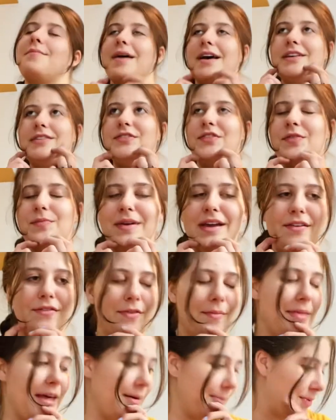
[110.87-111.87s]
best for me
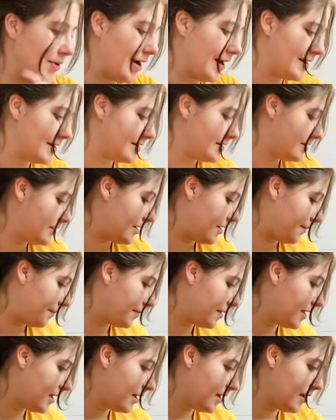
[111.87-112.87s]
from that brand. So
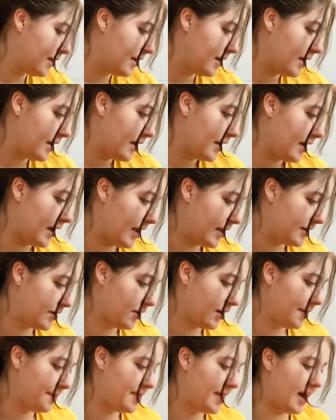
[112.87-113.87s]
had to
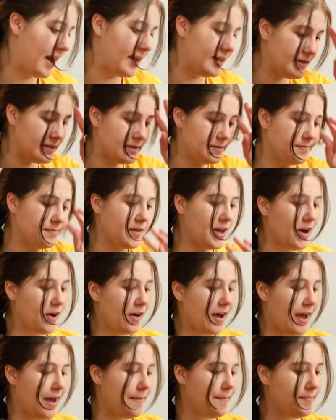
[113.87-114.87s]
grab that.
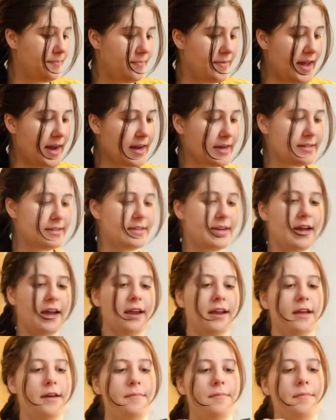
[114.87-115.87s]
Okay, next
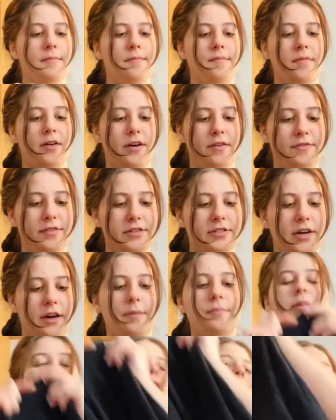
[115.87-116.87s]
item off the
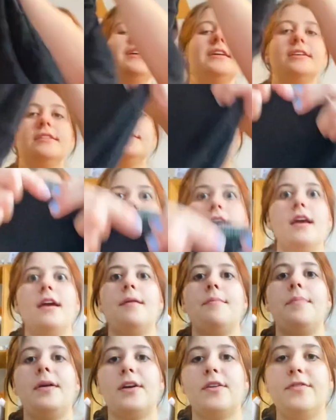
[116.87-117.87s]
top here is
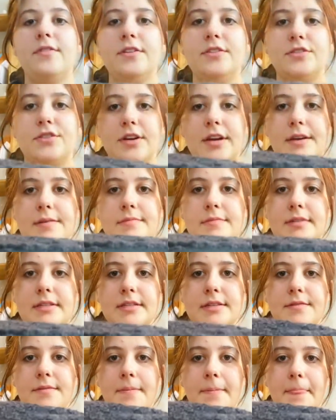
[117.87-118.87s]
Barefoot
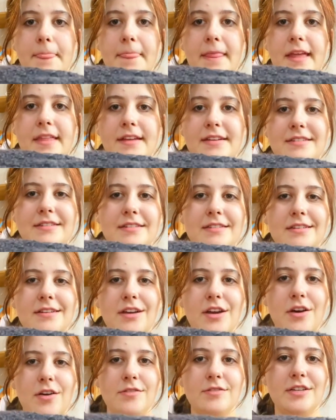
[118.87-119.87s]
Dreams. And this is a
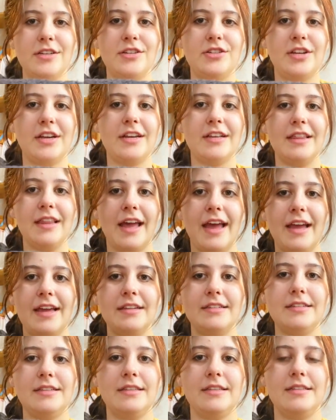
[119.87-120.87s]
Cozy Chic
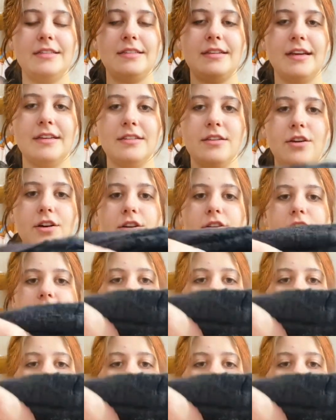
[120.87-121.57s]
Light, this size large,